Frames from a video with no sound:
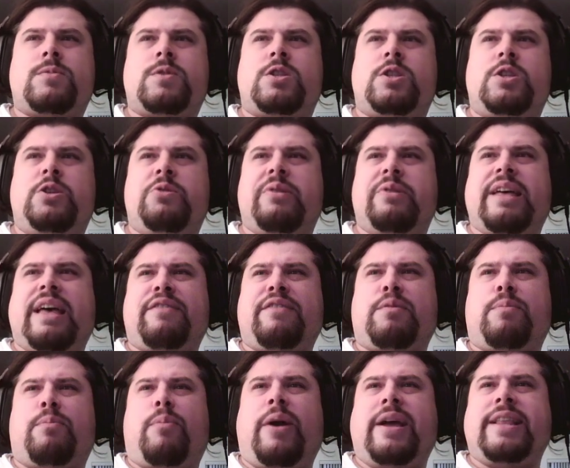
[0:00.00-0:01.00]
You really have to
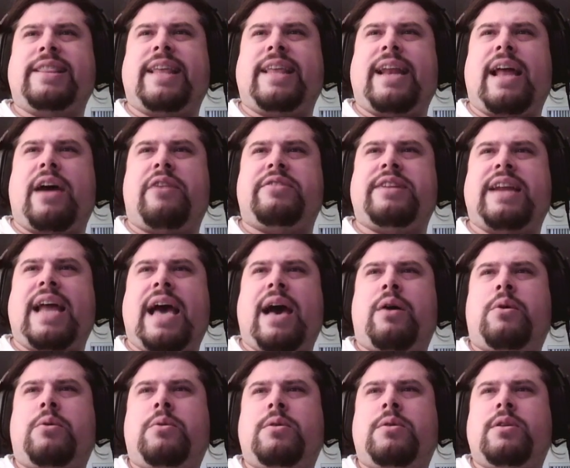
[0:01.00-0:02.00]
point that out
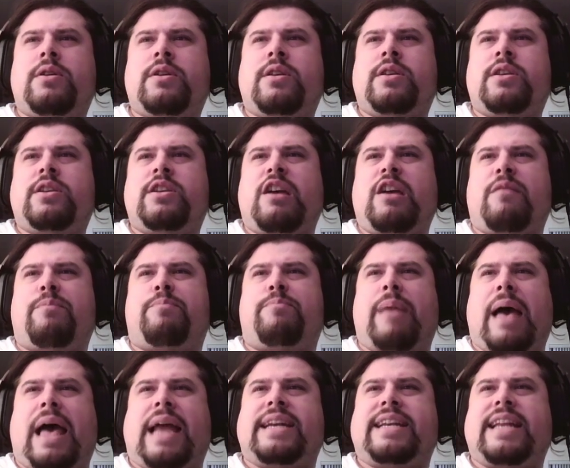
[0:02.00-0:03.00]
now? You have
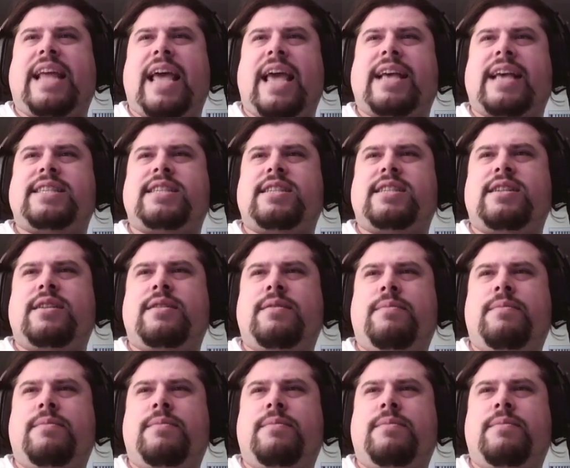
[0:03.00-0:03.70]
bad taste.